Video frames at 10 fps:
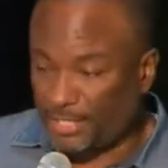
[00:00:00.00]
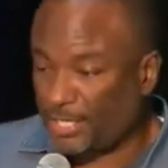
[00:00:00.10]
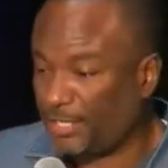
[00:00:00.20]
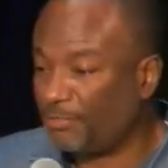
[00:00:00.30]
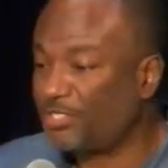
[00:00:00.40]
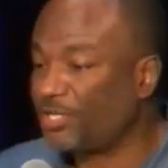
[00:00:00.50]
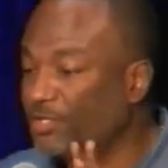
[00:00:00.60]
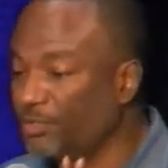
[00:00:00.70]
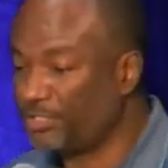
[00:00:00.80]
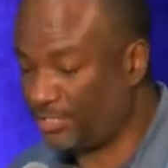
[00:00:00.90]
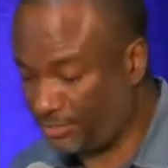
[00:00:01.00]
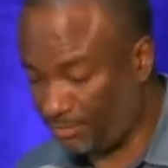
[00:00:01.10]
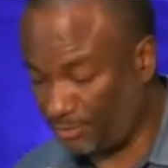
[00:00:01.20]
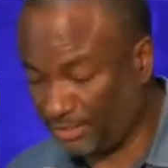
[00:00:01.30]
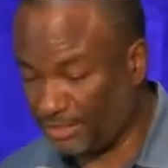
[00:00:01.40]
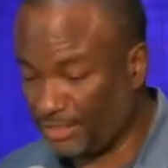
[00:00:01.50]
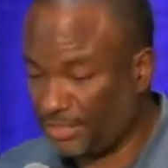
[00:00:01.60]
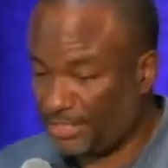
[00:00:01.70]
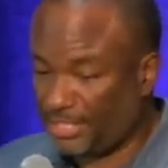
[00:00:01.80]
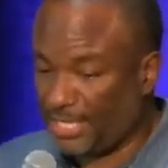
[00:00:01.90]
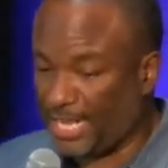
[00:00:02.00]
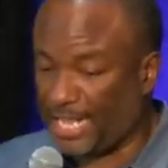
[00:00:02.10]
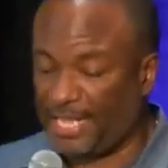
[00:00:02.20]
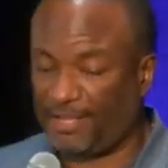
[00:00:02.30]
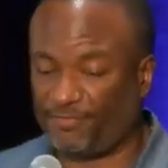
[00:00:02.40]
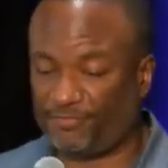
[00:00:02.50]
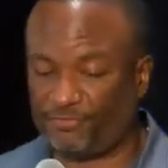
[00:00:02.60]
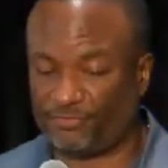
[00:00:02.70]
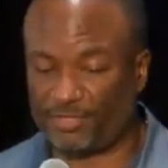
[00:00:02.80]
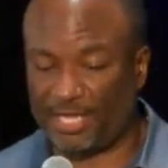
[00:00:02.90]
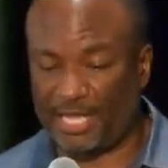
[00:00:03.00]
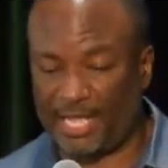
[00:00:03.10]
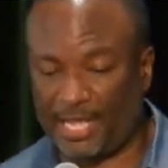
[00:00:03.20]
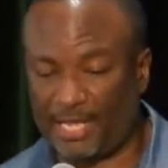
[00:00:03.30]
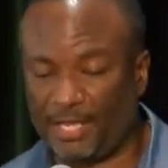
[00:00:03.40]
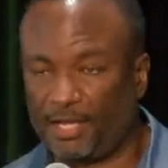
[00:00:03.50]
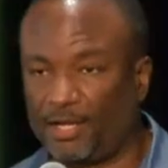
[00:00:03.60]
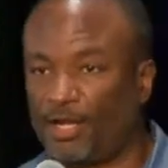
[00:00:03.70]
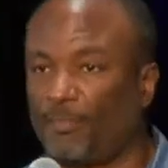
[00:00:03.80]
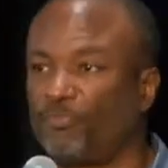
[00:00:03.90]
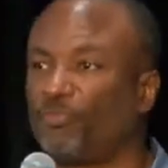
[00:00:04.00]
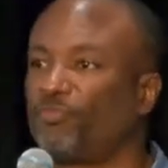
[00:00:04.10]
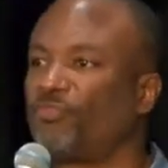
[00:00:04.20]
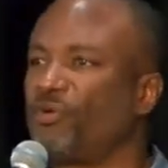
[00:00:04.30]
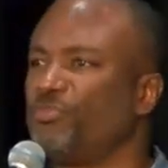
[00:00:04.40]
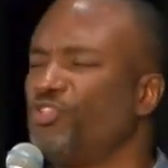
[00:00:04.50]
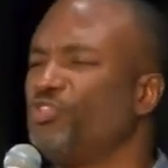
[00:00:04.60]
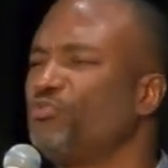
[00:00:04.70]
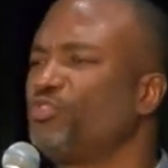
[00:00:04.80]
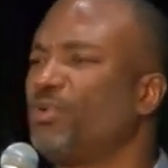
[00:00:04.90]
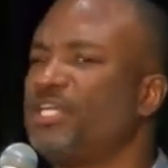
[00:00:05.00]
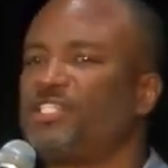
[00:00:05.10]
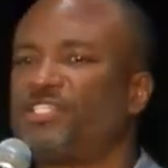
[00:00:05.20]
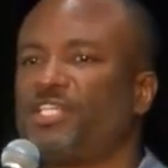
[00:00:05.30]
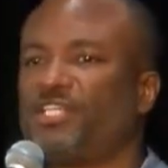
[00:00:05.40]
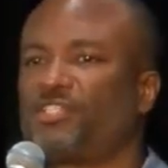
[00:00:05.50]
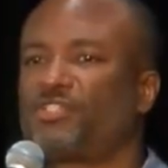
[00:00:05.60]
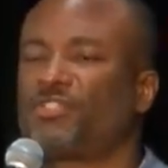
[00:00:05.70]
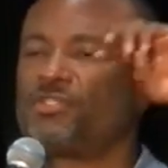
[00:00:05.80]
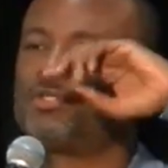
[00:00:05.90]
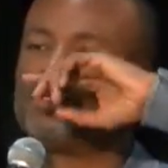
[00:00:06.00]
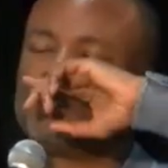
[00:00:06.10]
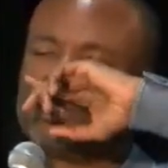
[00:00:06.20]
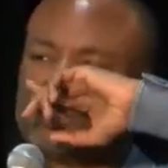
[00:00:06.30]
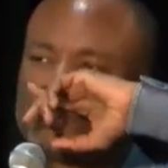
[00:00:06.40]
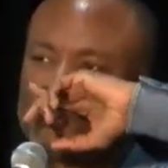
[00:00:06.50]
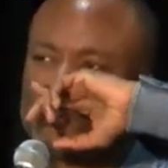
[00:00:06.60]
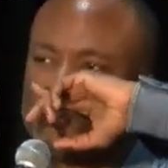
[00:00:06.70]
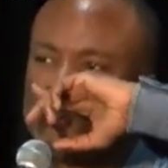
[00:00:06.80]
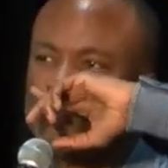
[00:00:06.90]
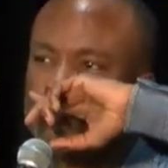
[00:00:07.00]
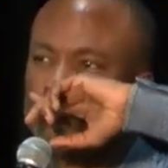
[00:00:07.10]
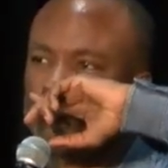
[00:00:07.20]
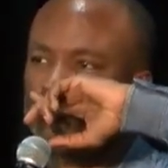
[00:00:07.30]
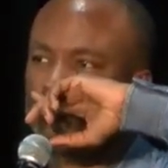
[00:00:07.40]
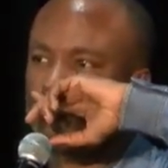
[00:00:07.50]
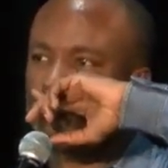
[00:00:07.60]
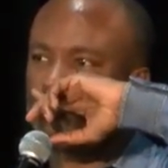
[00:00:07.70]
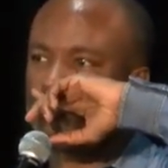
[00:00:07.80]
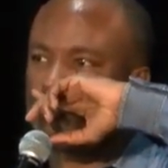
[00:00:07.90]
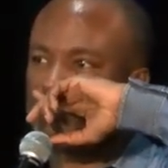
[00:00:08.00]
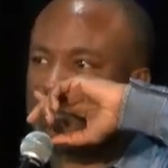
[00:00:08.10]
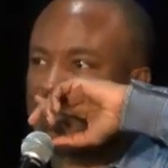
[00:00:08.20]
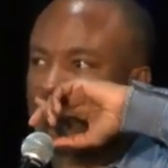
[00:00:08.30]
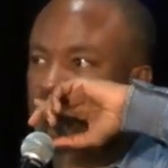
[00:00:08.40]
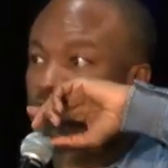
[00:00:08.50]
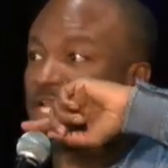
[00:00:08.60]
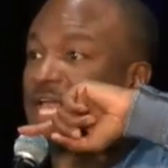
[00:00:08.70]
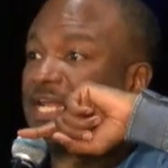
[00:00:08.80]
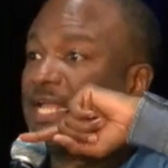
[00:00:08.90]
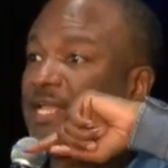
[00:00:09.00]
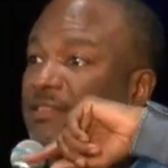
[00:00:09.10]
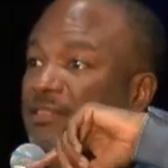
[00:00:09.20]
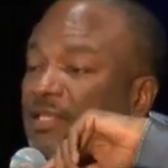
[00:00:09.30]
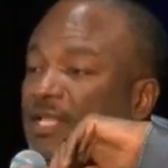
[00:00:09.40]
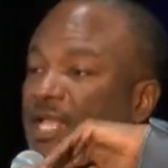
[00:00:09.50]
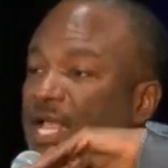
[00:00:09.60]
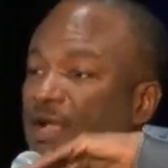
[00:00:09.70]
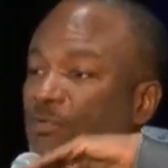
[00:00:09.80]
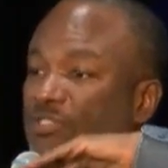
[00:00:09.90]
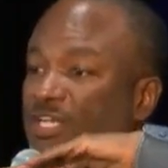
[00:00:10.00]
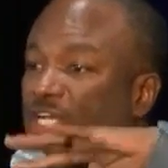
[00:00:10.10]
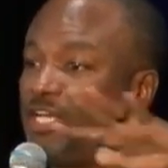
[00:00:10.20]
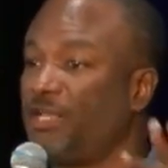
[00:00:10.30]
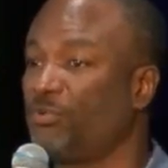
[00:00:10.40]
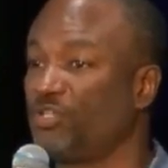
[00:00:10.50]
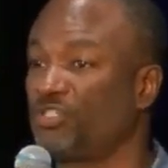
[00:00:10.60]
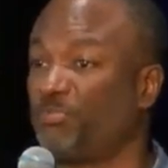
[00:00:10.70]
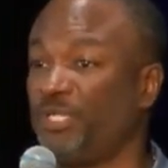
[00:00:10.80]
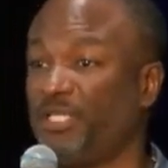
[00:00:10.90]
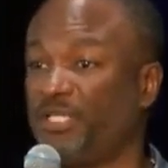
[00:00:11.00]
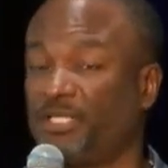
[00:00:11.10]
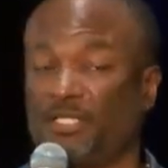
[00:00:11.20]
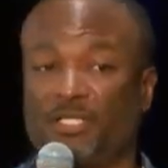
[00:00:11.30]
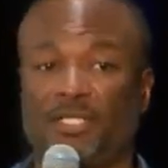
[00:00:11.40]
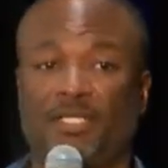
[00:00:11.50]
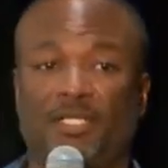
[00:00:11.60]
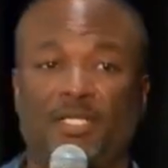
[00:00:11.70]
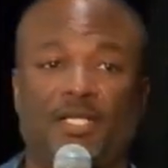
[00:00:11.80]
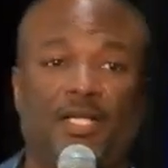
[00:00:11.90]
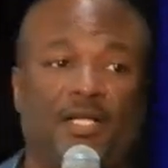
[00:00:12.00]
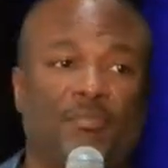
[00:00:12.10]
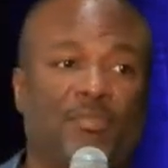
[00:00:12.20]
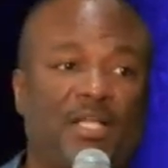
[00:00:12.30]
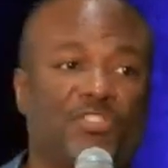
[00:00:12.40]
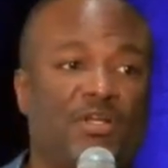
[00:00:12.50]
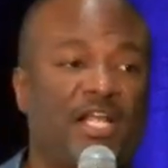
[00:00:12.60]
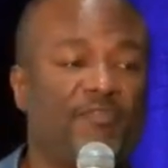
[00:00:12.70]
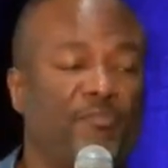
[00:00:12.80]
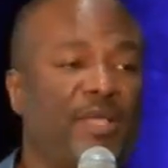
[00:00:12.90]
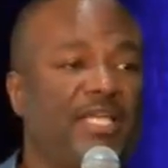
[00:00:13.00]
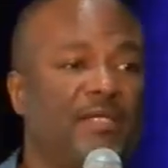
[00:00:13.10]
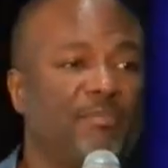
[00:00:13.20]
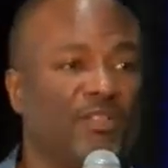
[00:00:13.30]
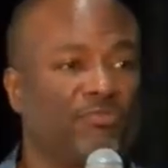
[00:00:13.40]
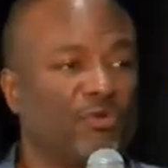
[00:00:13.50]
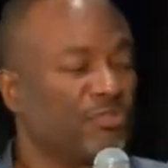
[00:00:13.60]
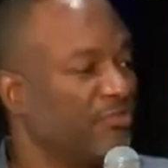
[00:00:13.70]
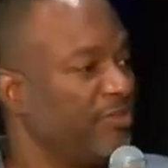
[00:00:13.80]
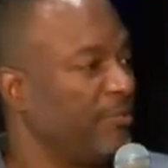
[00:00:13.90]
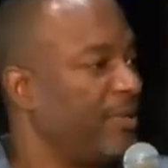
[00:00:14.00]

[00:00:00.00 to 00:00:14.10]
Now, let me tell you a quick testimony. I have, uh, up from June 26th to June 9th, July 9th, I was unable to speak. Um, I started having pain in my throat, severe